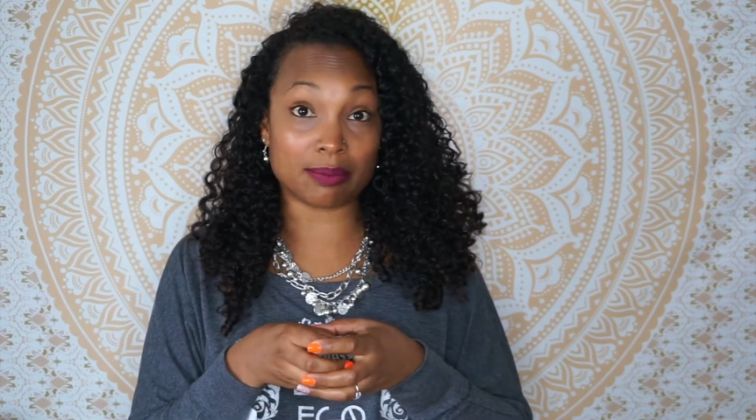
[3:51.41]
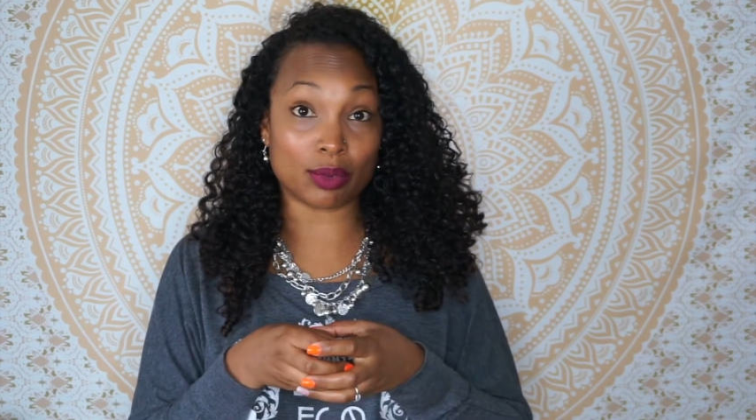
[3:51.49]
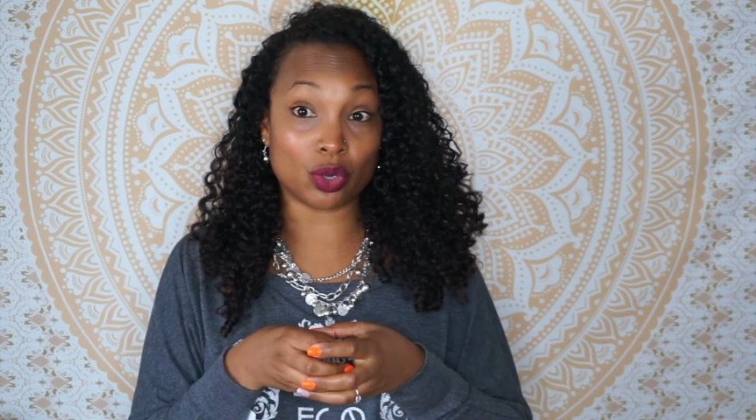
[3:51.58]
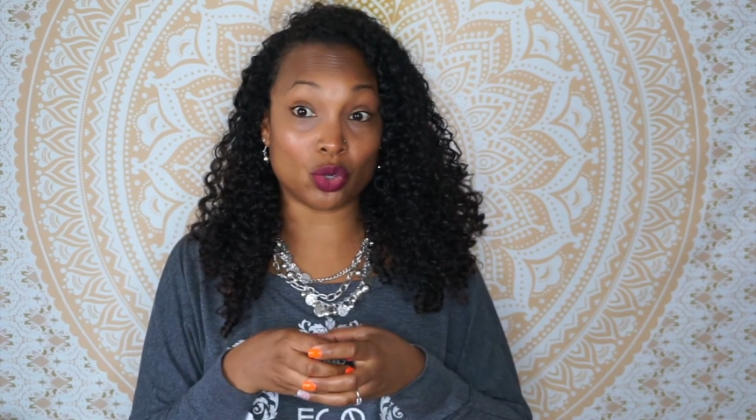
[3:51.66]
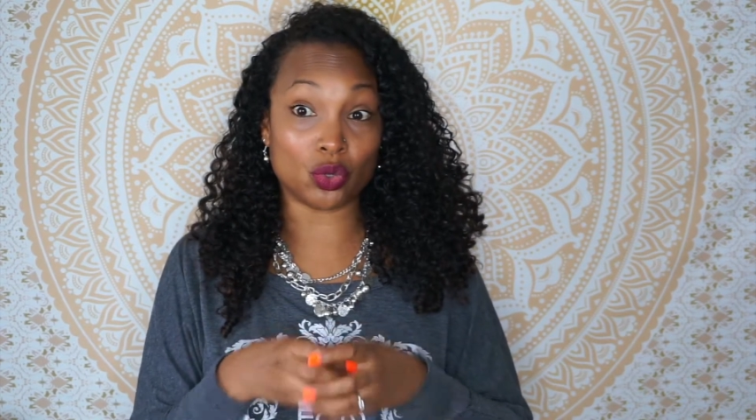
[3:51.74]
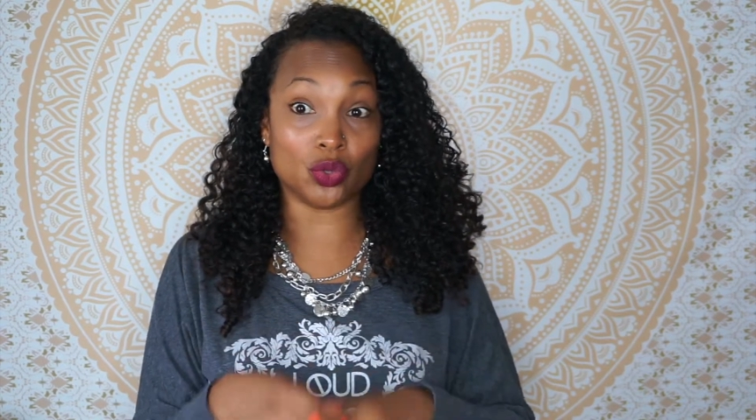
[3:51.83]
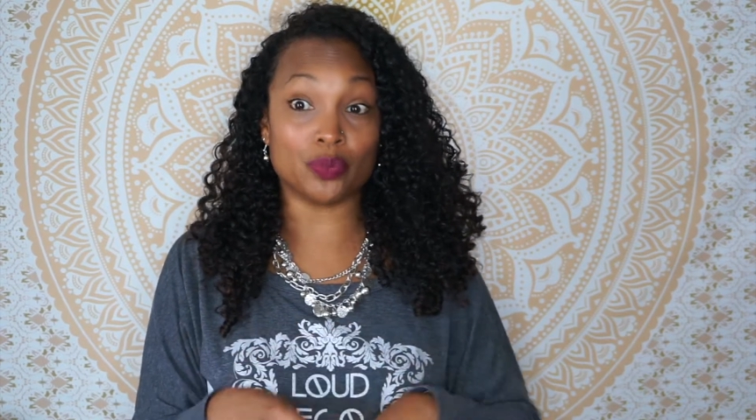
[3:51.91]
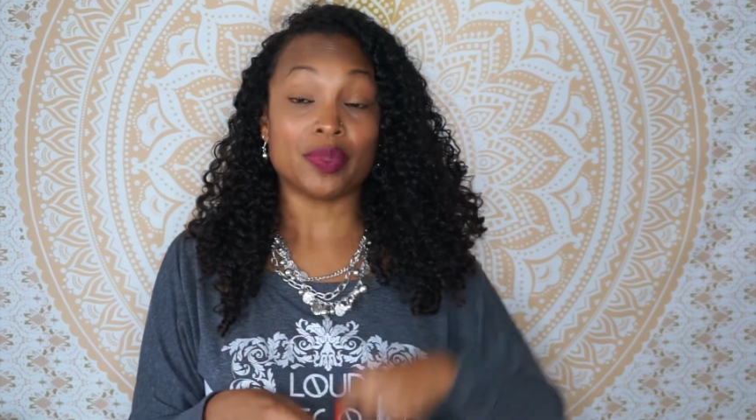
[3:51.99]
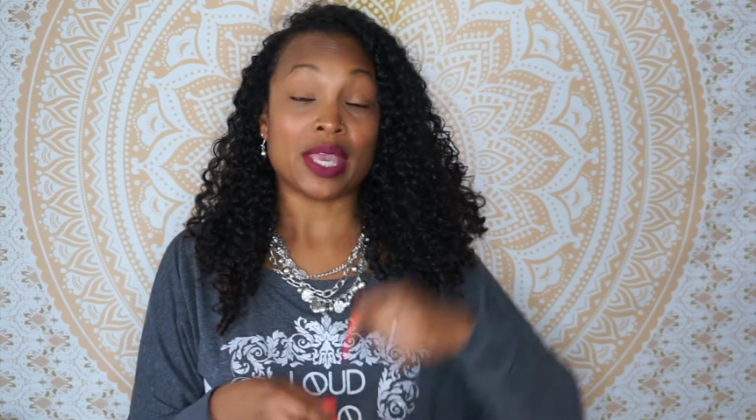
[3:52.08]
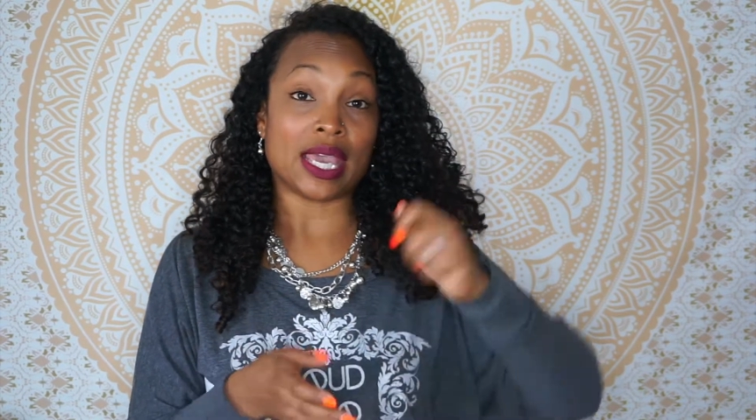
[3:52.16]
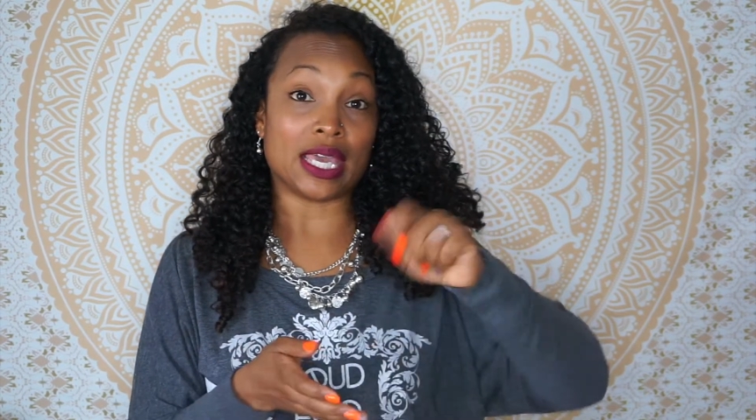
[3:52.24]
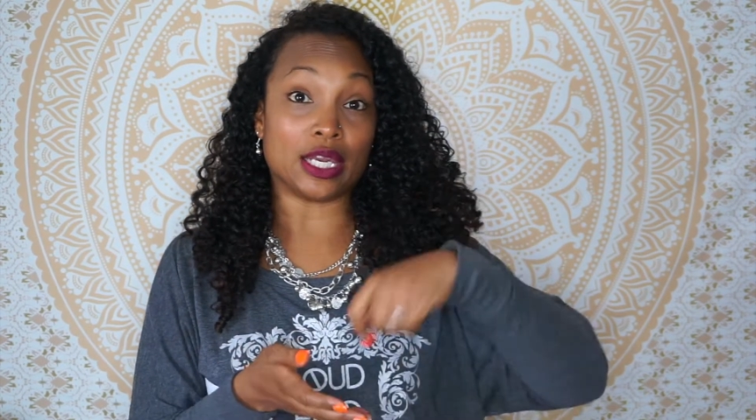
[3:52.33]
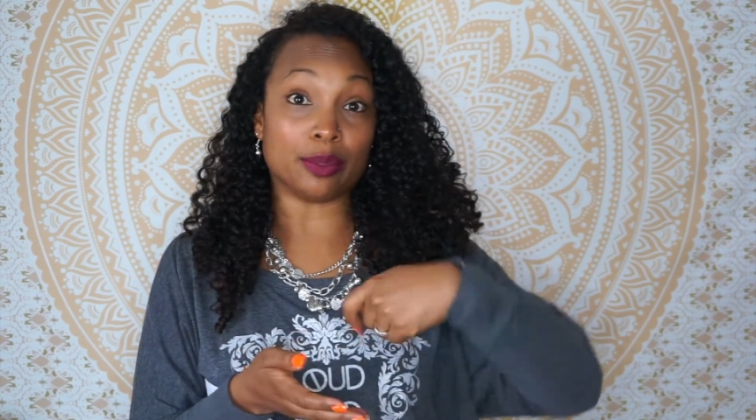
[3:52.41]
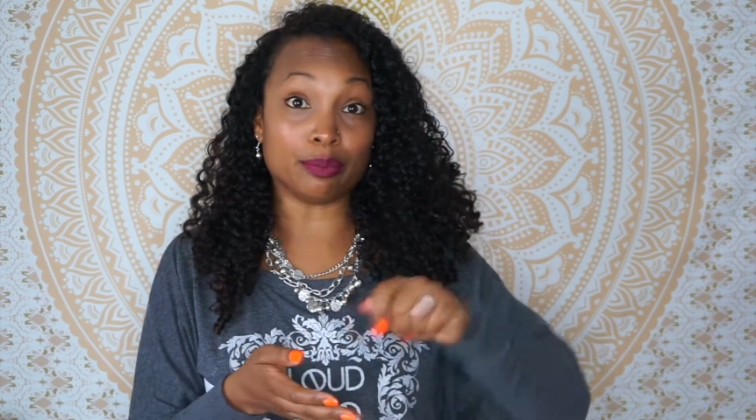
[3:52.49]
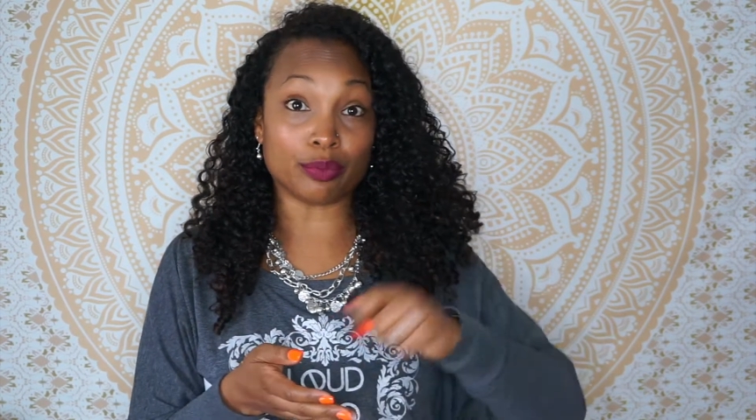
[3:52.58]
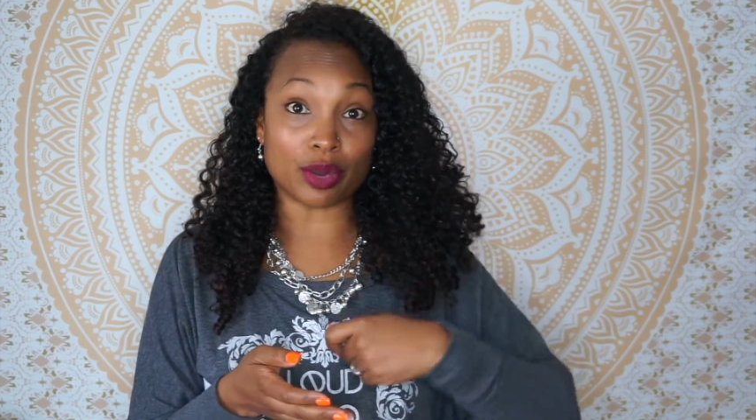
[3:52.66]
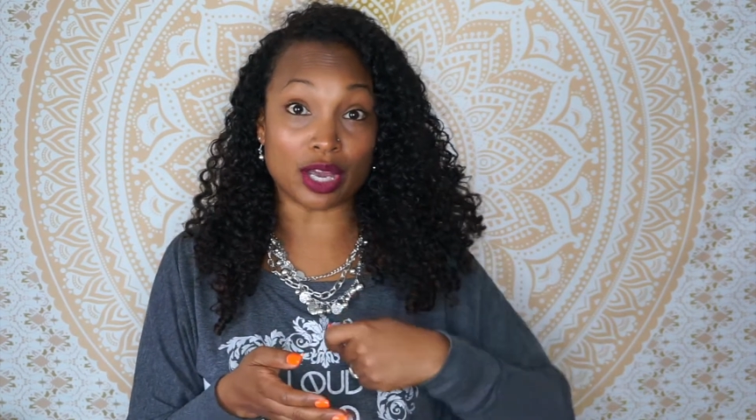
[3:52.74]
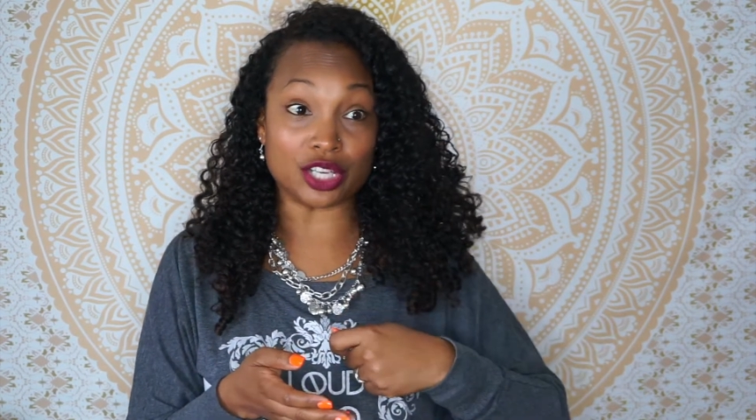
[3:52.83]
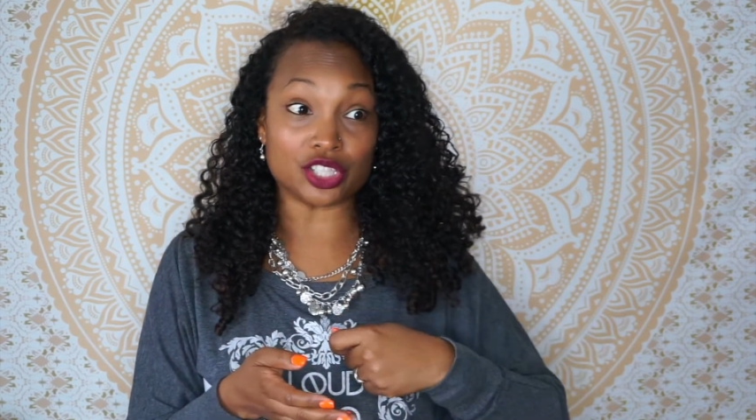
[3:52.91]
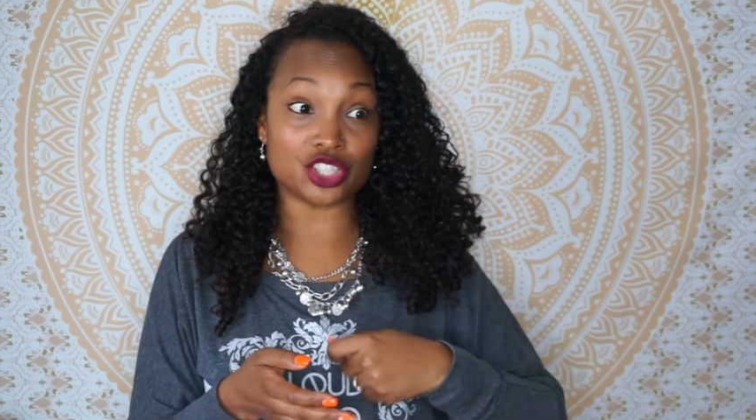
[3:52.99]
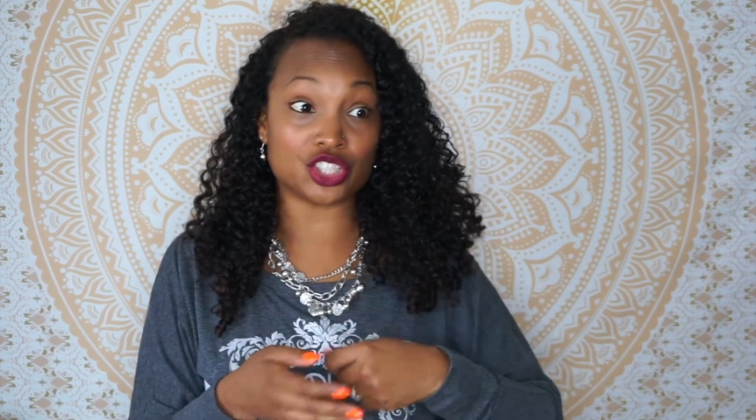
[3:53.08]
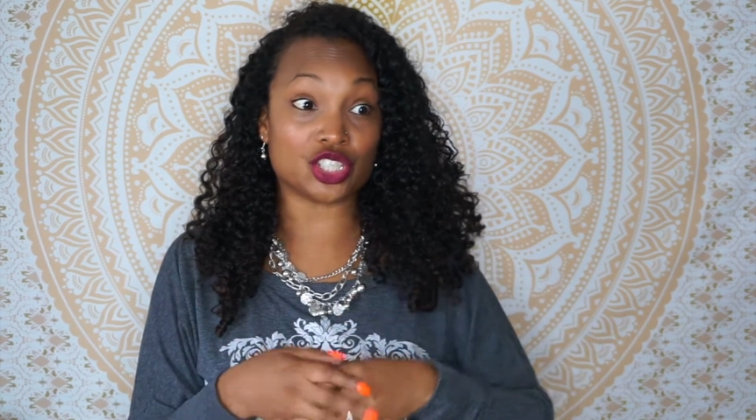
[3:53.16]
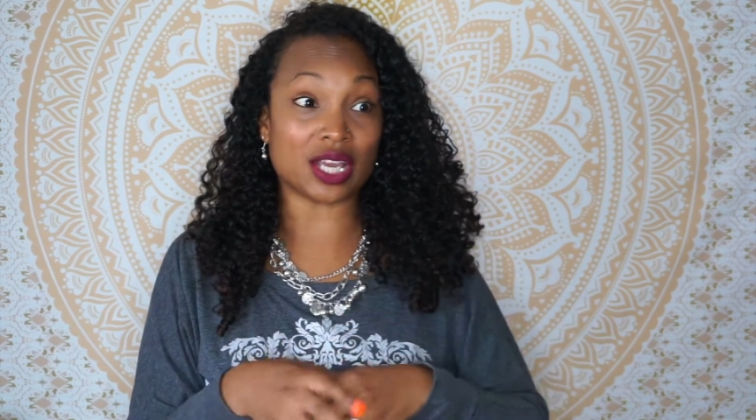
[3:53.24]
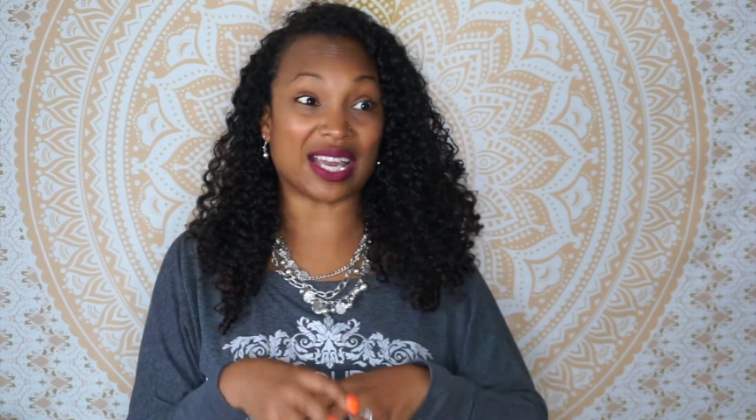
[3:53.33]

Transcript: bowl, and a brush.